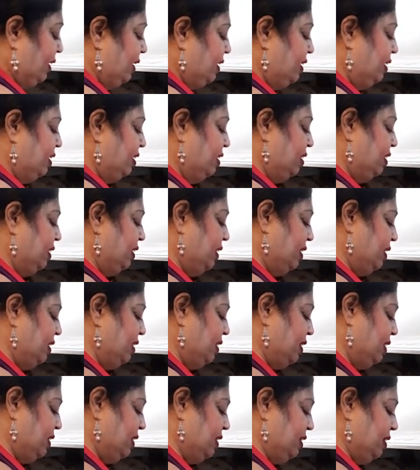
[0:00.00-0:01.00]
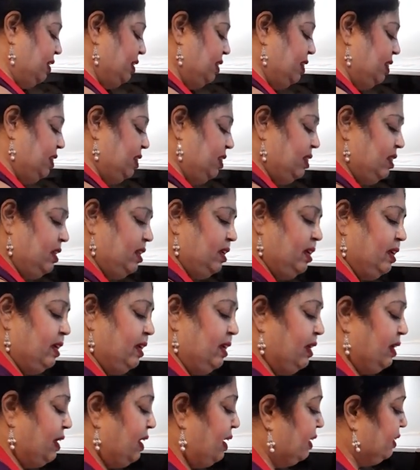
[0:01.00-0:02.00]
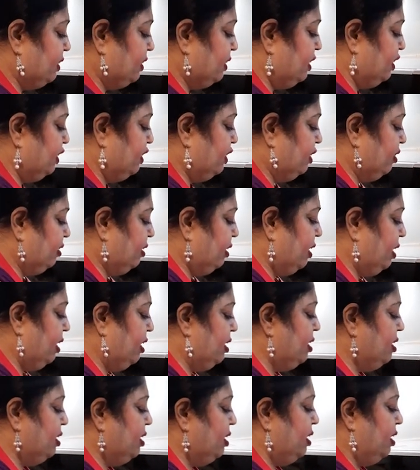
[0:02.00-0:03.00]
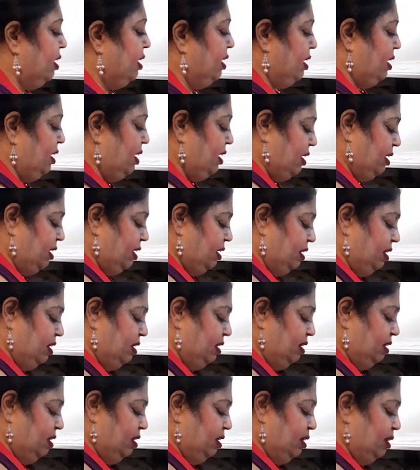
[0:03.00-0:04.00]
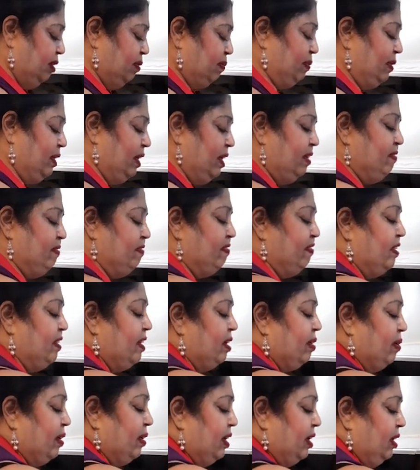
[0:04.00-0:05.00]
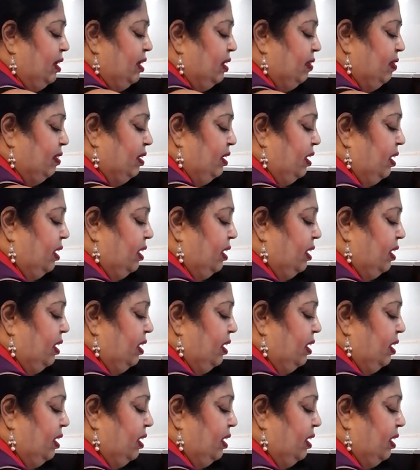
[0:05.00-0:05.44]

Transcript: in your caster sugar, your plain flour,